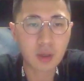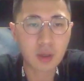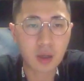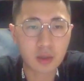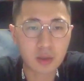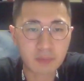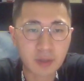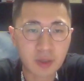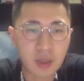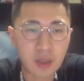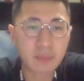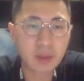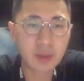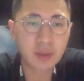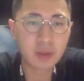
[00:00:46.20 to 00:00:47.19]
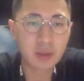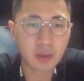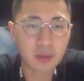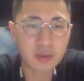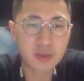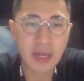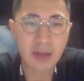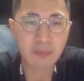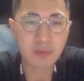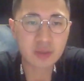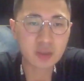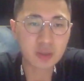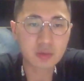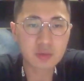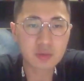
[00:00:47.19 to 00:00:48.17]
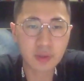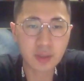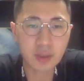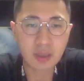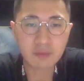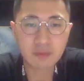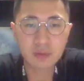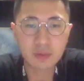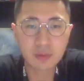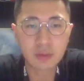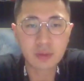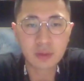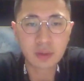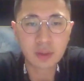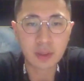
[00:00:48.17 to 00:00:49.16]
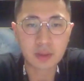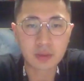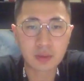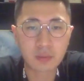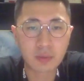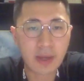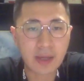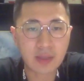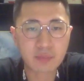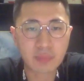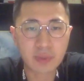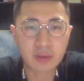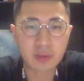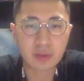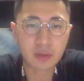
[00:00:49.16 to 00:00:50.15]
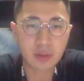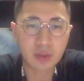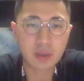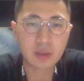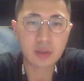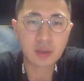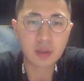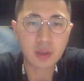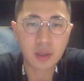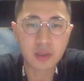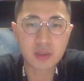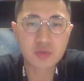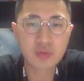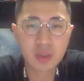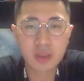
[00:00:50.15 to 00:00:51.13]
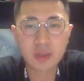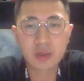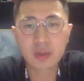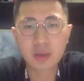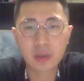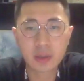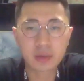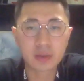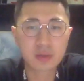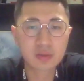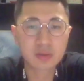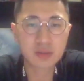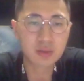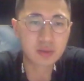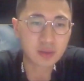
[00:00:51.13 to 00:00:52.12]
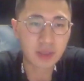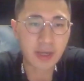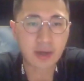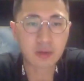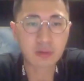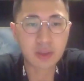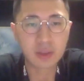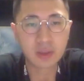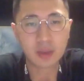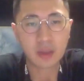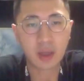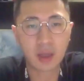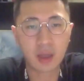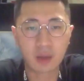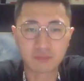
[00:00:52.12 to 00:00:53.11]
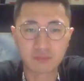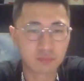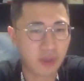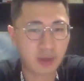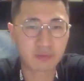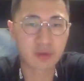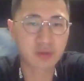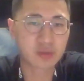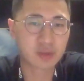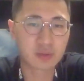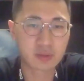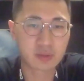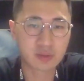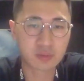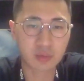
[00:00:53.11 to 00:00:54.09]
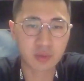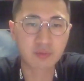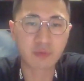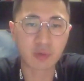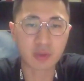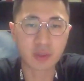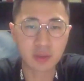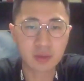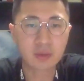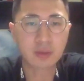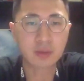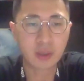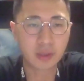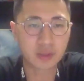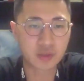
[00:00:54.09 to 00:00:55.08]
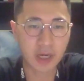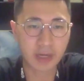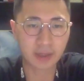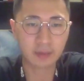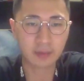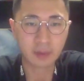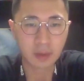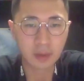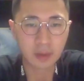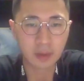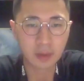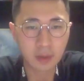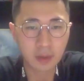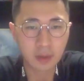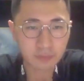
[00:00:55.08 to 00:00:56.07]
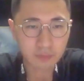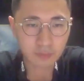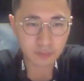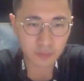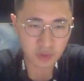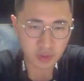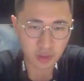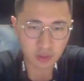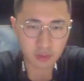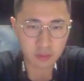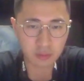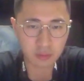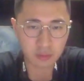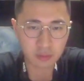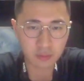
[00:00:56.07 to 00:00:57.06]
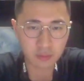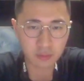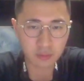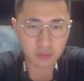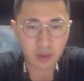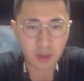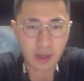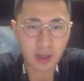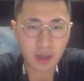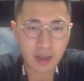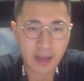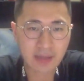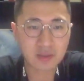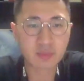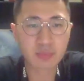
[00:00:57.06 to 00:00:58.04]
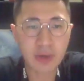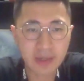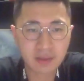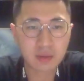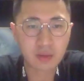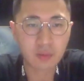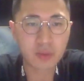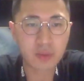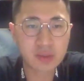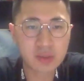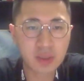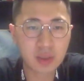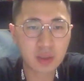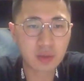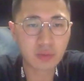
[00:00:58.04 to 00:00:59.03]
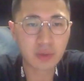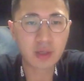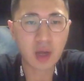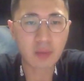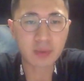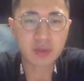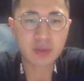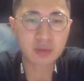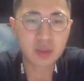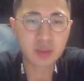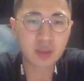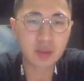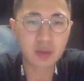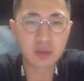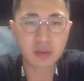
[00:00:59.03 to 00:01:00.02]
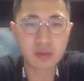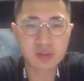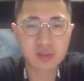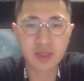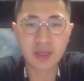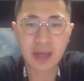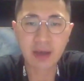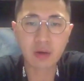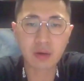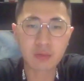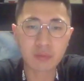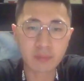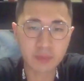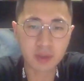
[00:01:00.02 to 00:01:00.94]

uh, the company are established in 2011, and we has been the industry leader in this category um, ever since 2014 in China. So uh, as a brand, we see a great opportunity in the stay-at-home